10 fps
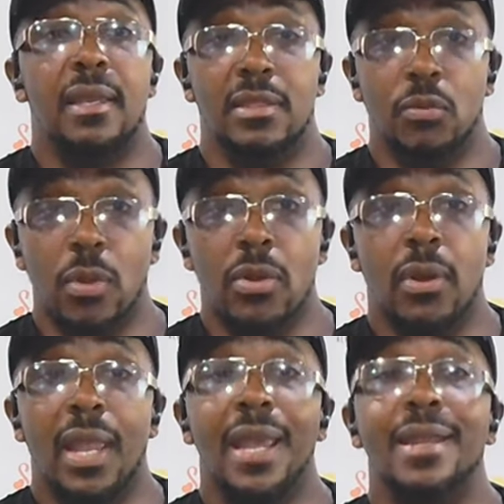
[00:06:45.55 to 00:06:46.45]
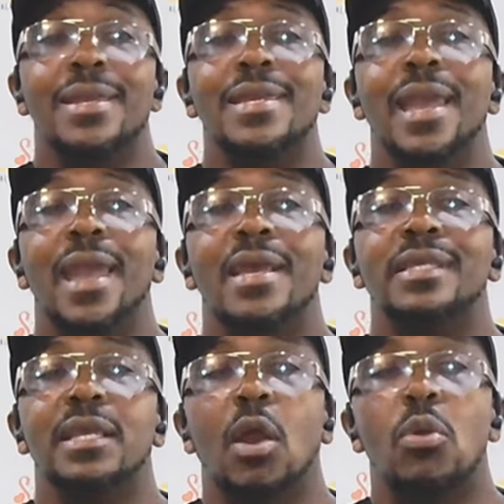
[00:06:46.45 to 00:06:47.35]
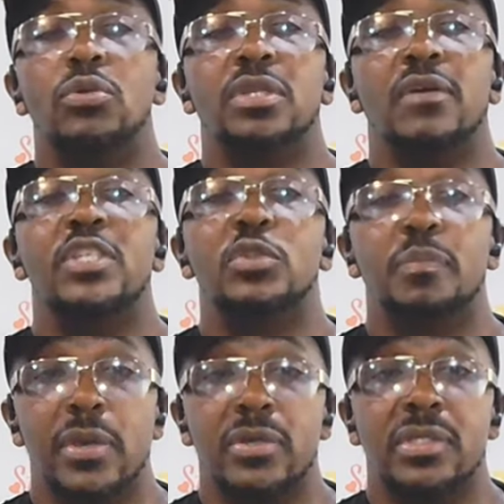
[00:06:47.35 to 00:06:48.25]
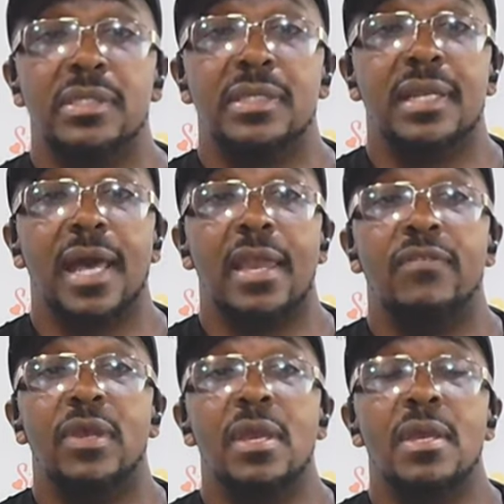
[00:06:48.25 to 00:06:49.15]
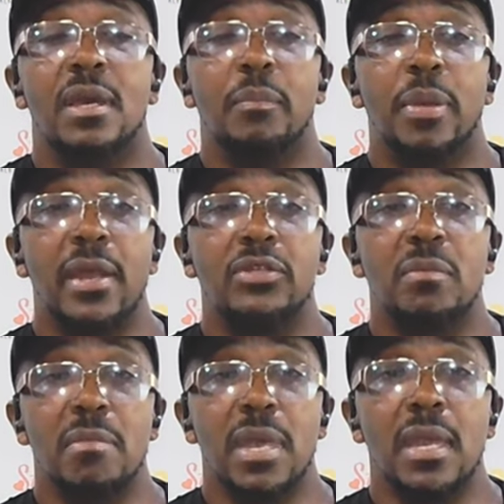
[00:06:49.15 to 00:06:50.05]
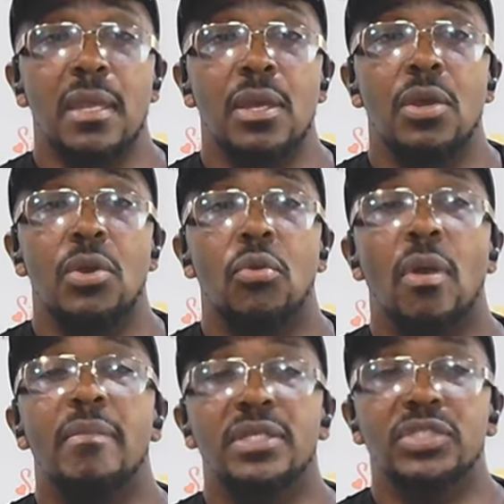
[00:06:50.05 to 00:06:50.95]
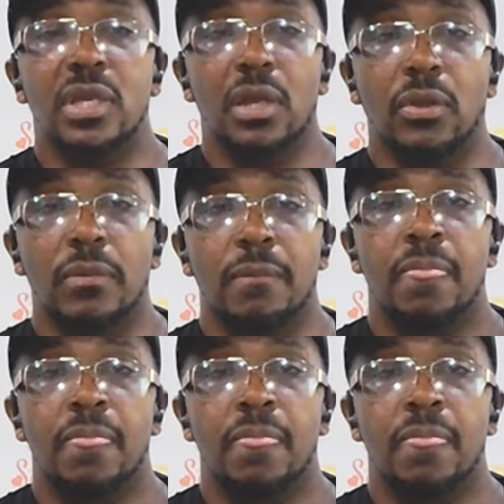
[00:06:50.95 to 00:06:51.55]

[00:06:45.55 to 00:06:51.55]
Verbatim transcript: in the world, and he has a host of experiences in life compared to men who are much younger.